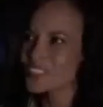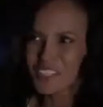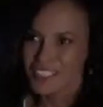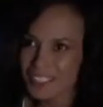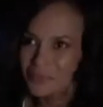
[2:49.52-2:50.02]
you
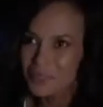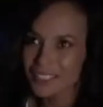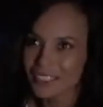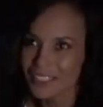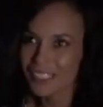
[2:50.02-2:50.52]
kidding
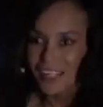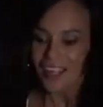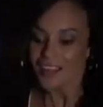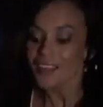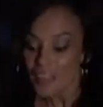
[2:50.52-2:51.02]
me?
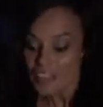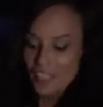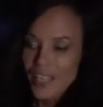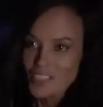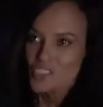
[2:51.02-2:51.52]

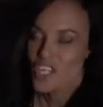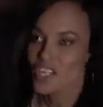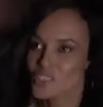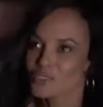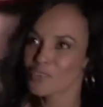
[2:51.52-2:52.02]
Nothing has
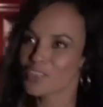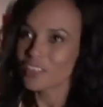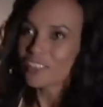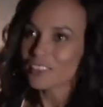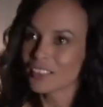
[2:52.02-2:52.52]
changed for
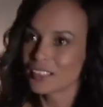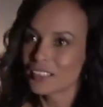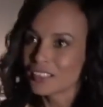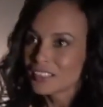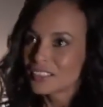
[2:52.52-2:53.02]
her.
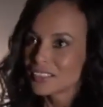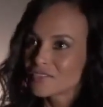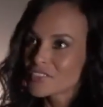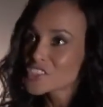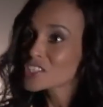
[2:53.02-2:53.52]

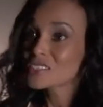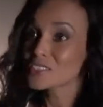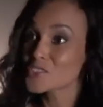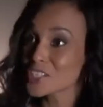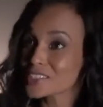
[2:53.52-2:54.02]
She
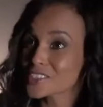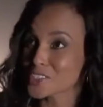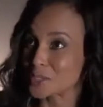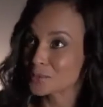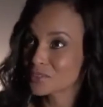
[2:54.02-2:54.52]
still
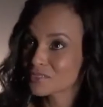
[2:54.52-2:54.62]
trusts you.